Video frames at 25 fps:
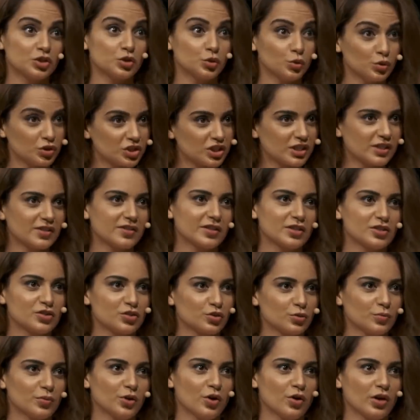Two children
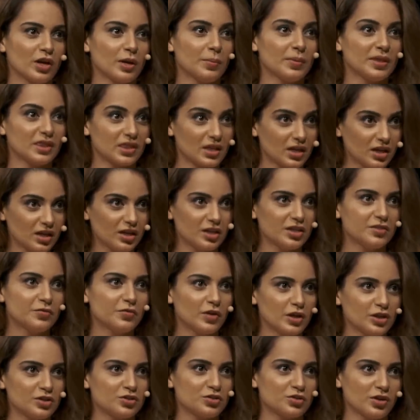should be okay, but third
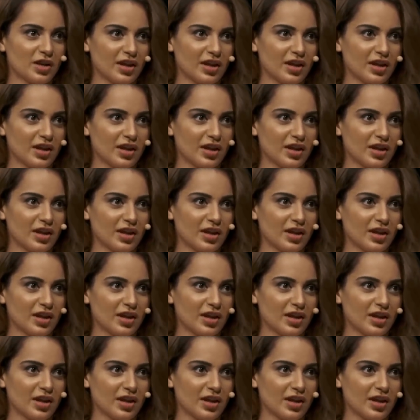one should